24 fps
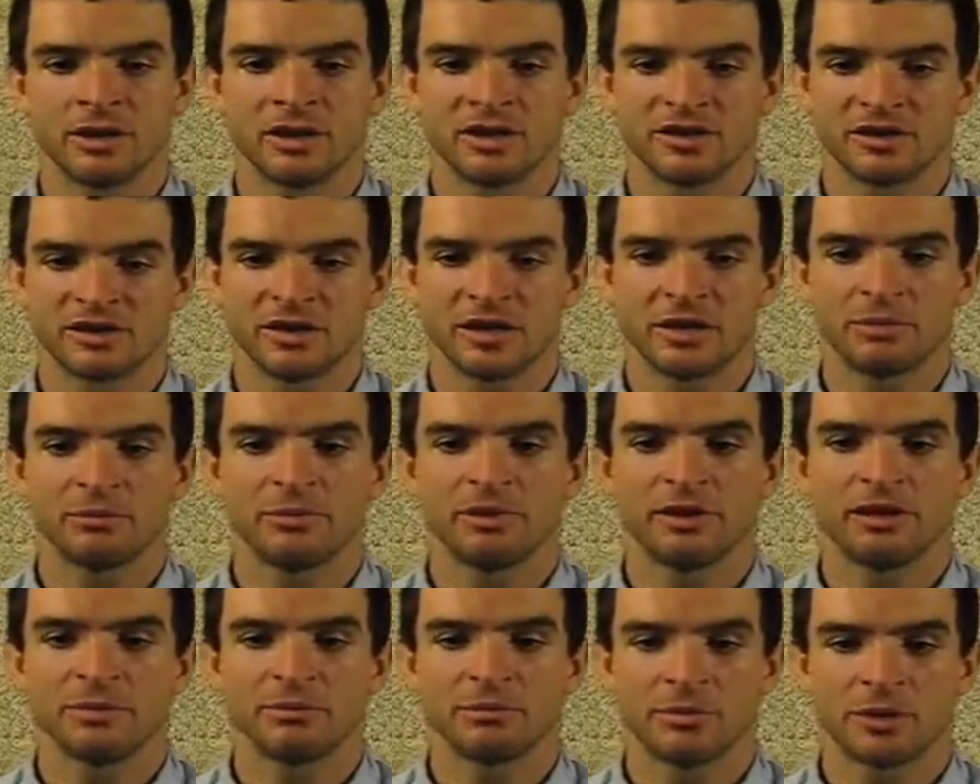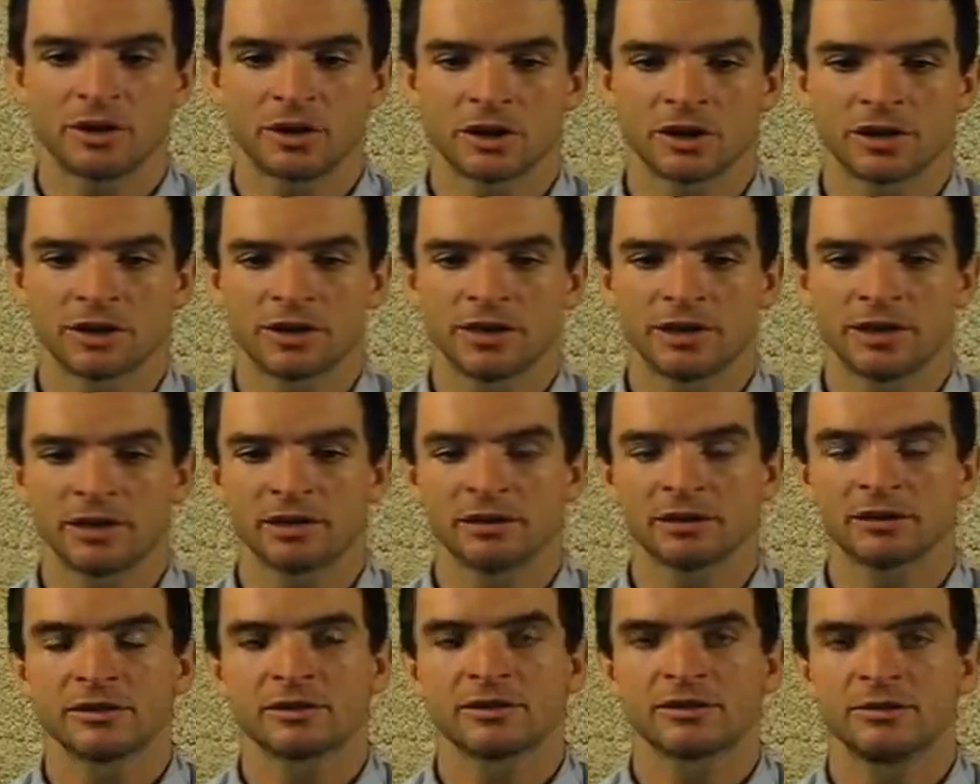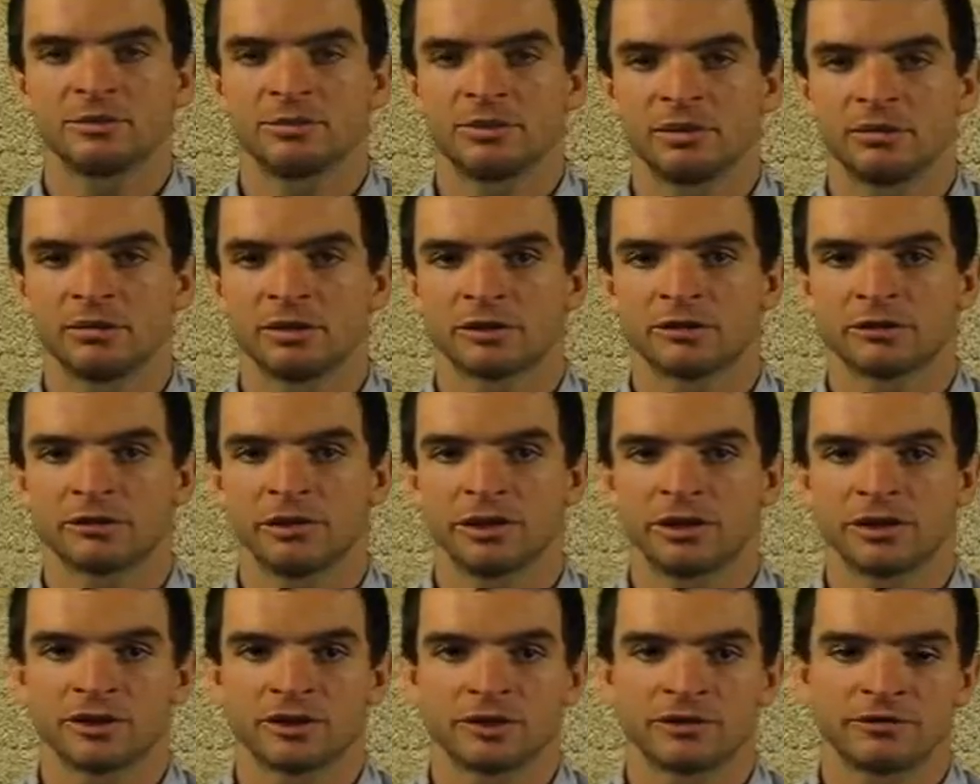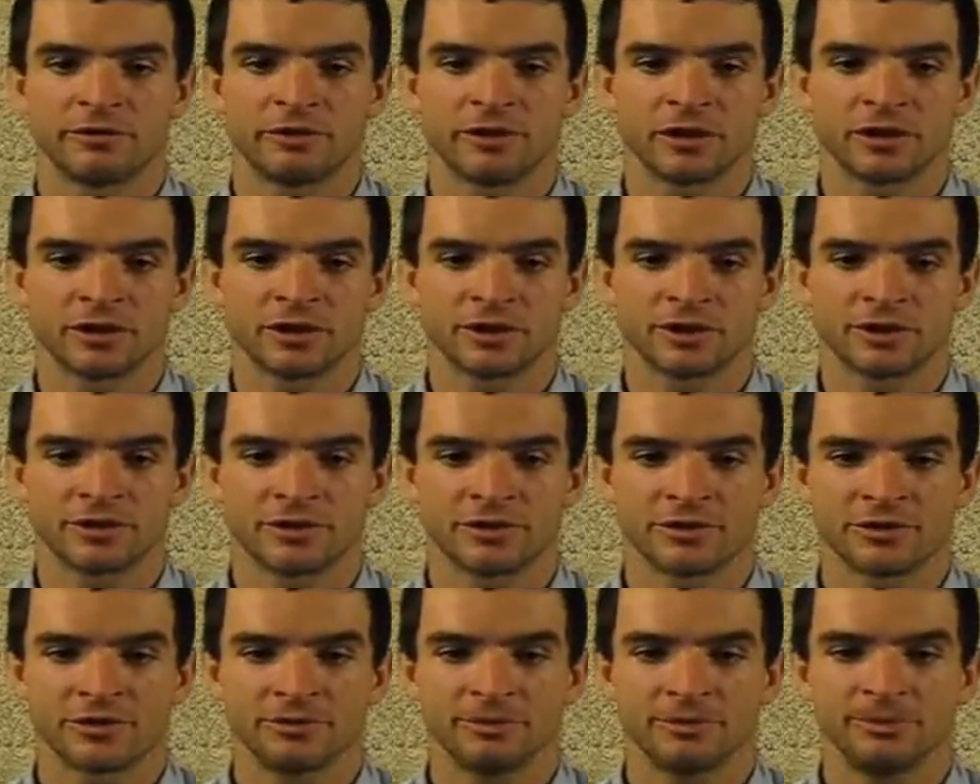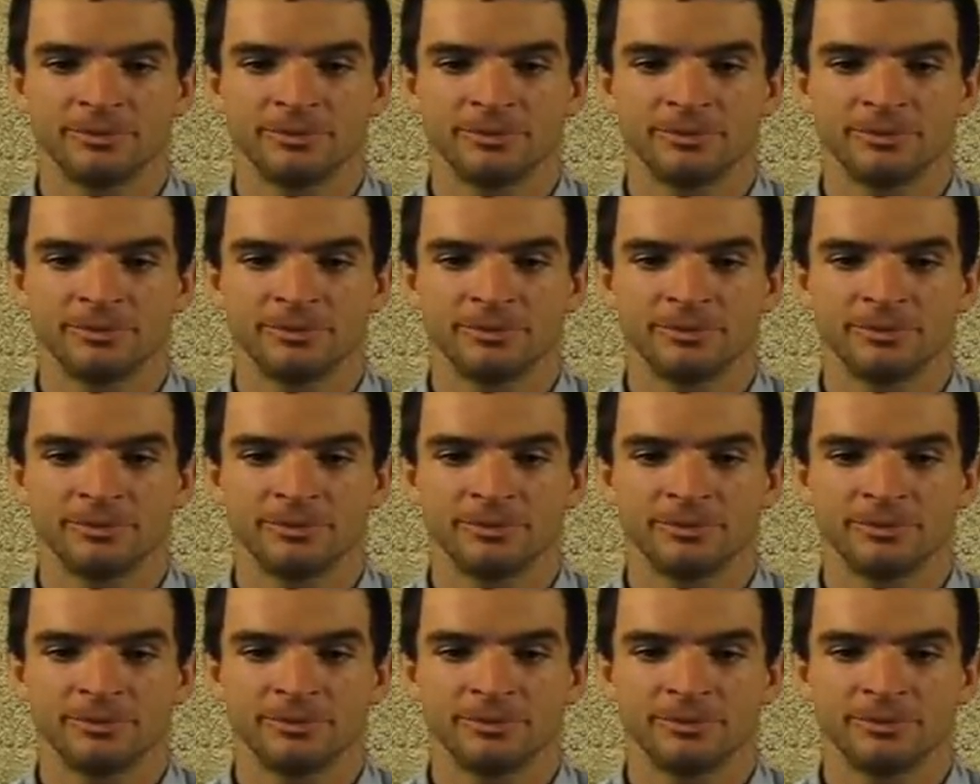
assembly, marketing, to public relation functions.